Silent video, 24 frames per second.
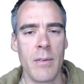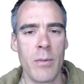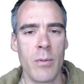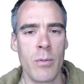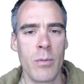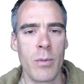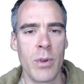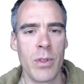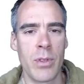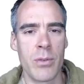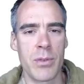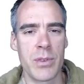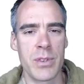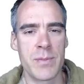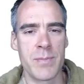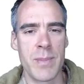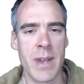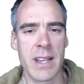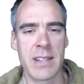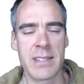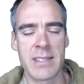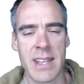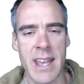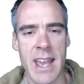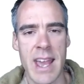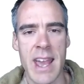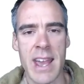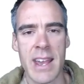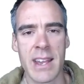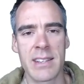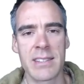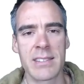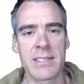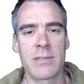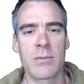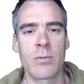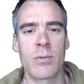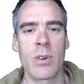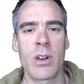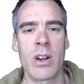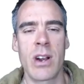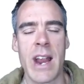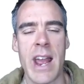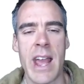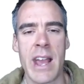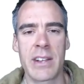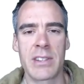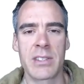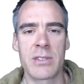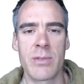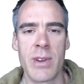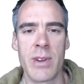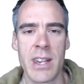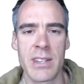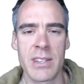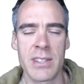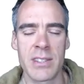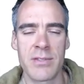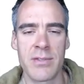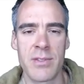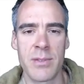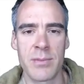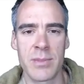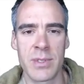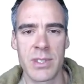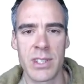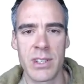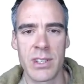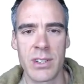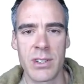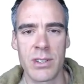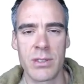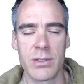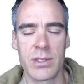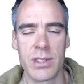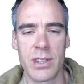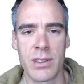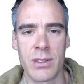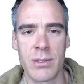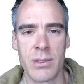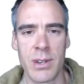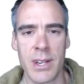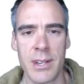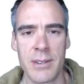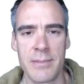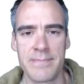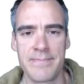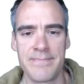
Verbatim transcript: with respect to x, where x ranges from 0 to 3.